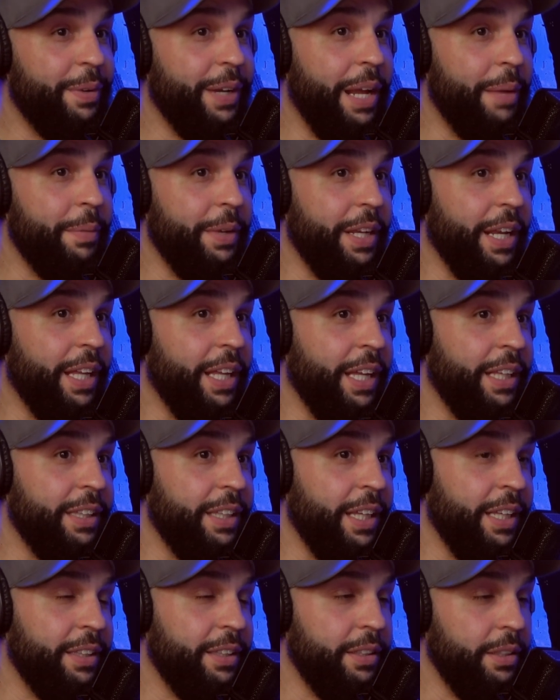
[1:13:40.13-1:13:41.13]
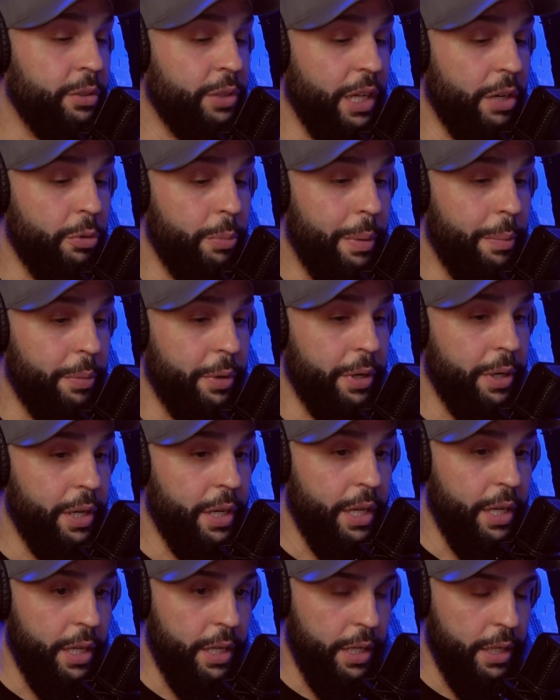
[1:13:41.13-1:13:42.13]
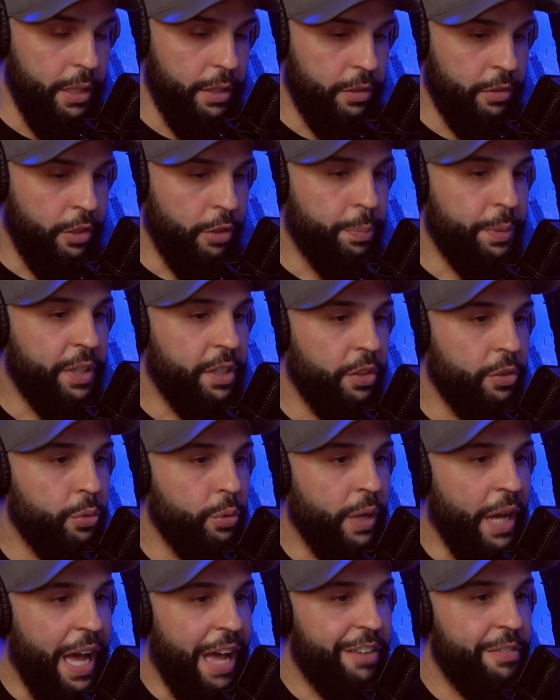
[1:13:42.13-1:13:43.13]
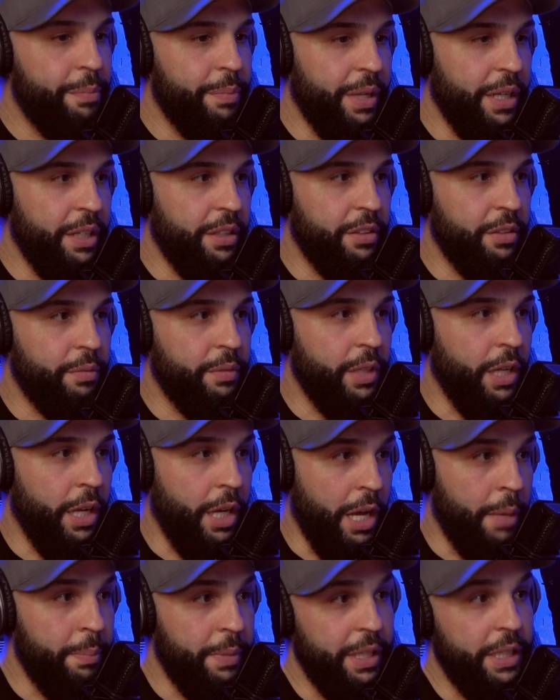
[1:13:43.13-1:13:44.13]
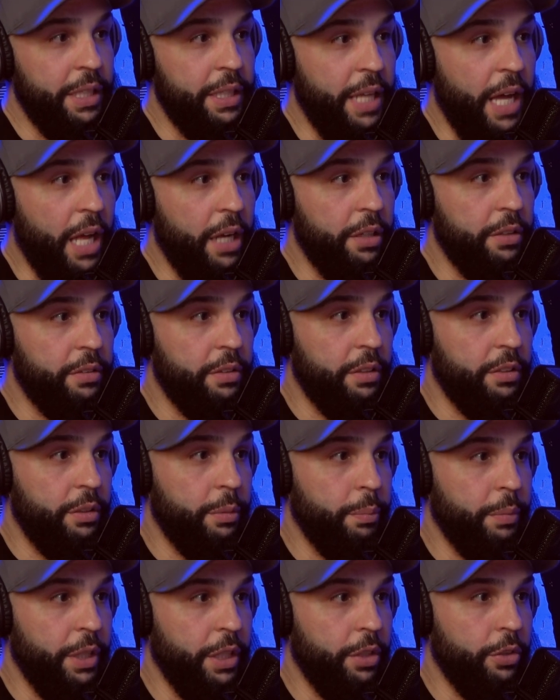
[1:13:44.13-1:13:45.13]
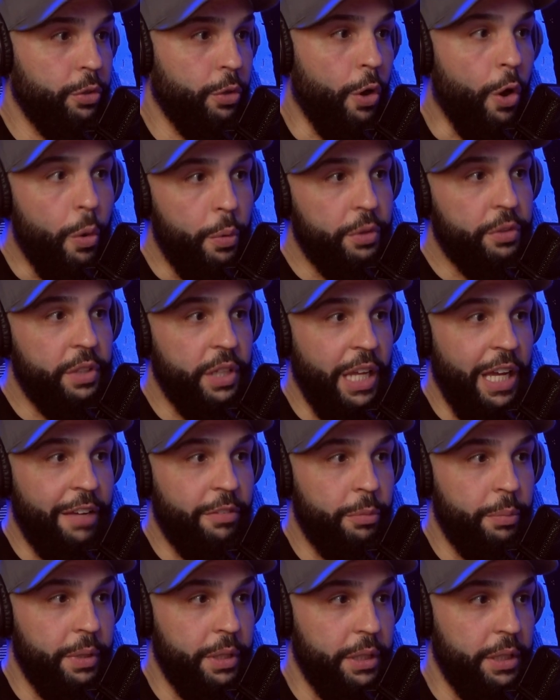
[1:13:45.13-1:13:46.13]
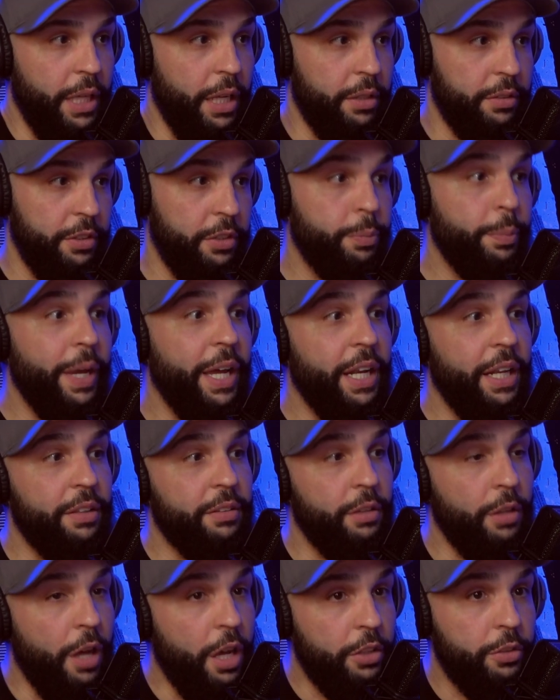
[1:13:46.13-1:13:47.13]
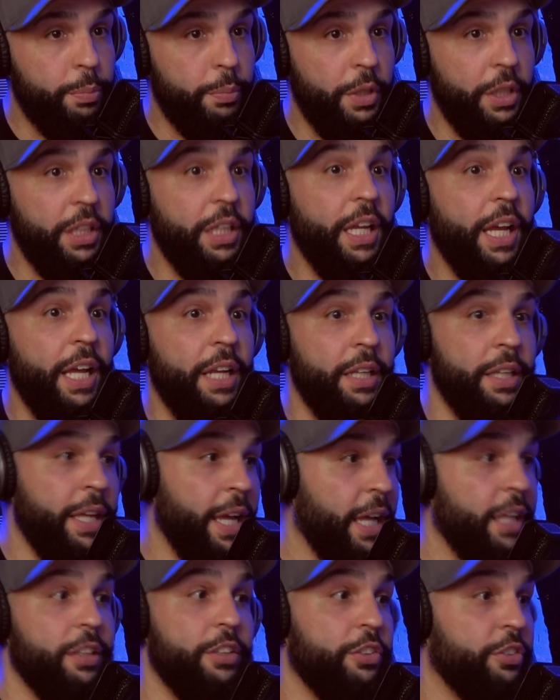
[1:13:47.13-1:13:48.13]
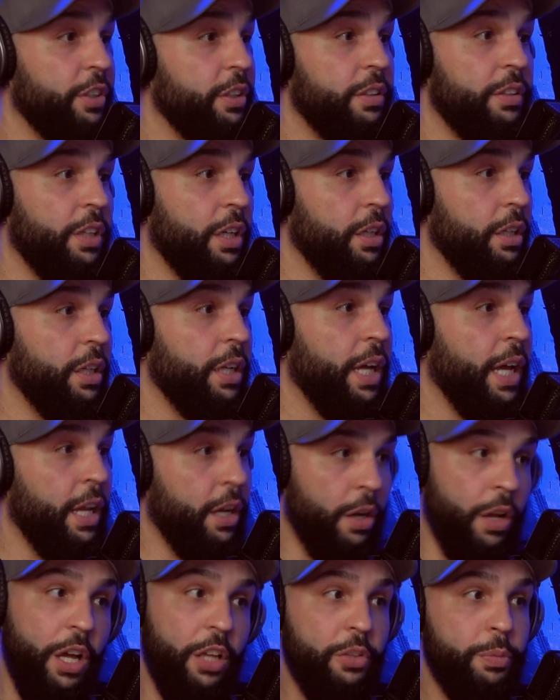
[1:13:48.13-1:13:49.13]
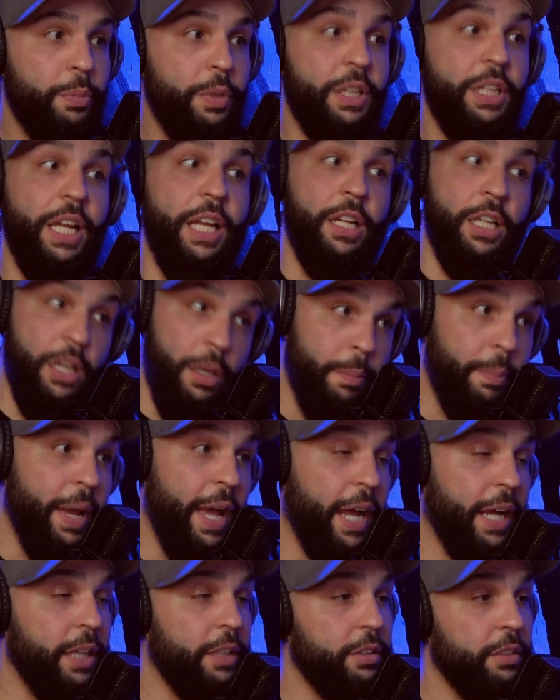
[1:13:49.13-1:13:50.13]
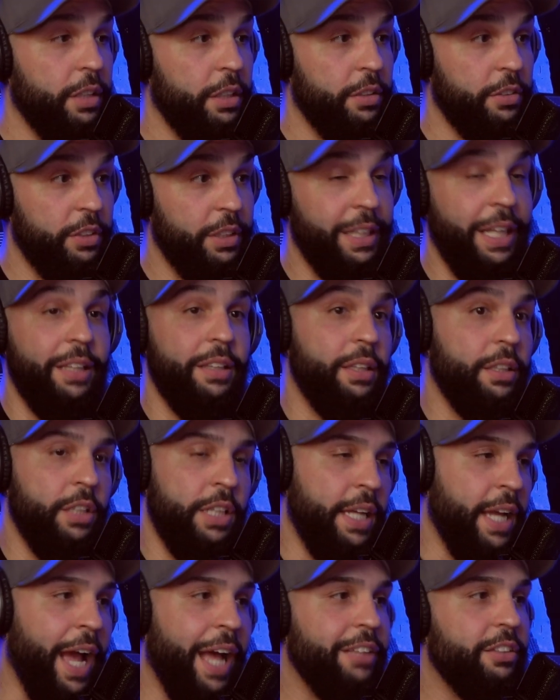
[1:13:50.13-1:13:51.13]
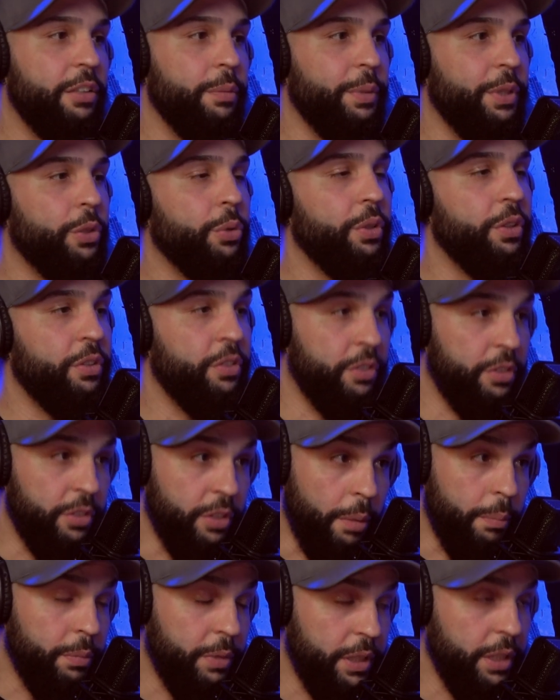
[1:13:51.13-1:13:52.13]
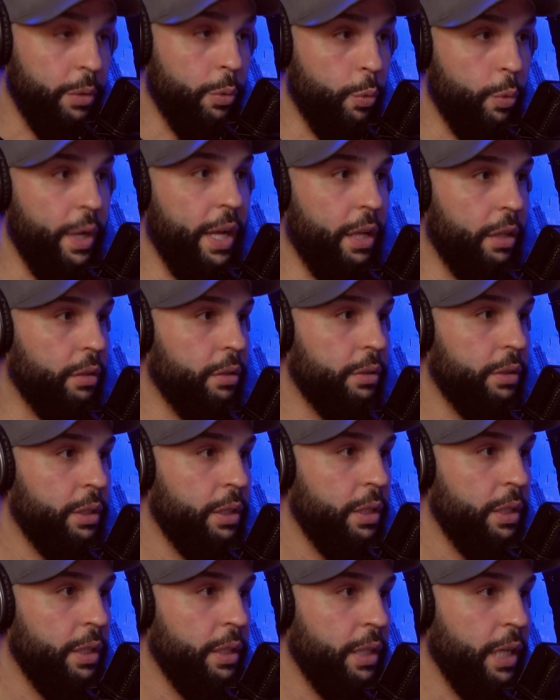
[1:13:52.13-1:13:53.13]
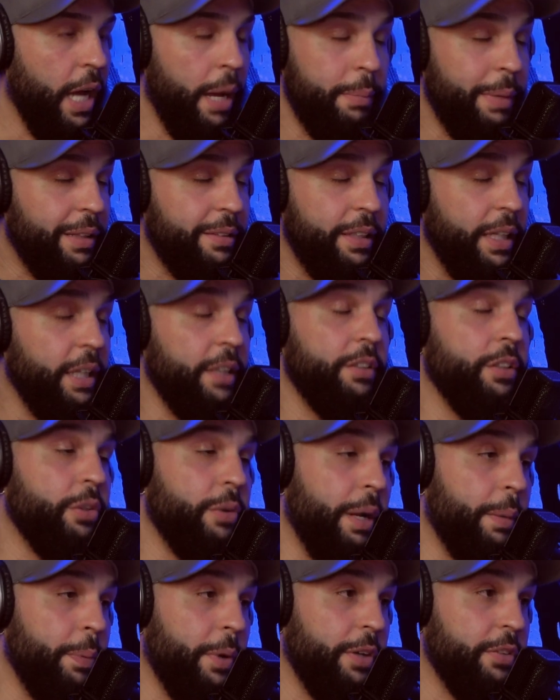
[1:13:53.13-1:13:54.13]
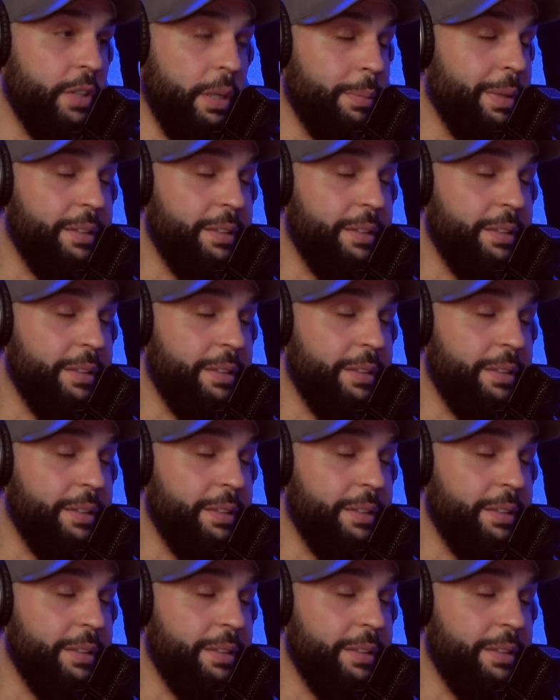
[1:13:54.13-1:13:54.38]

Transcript: But I mean, you got to remember. Just because you have $1 million doesn't mean you're always going to have $1 million. This man has lost money and gained a shit ton and lost money and come back. And that he has to be doing something well. I'm not saying he's a great person.